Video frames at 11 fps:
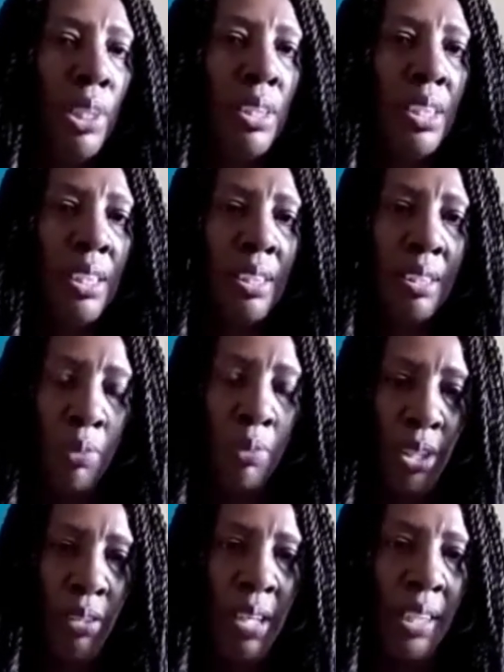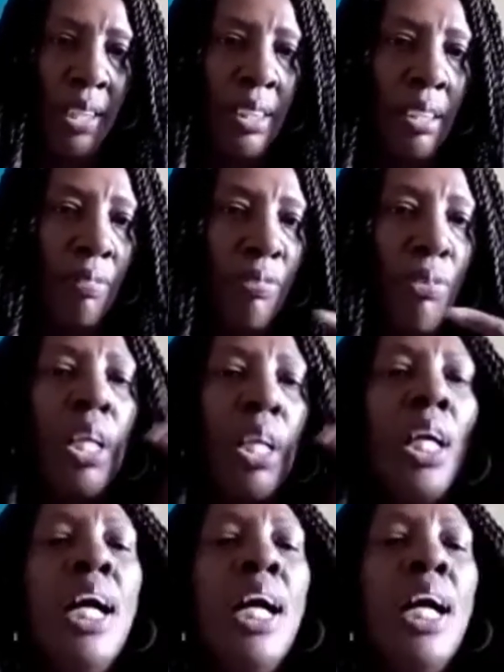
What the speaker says: Is this what you're asking for?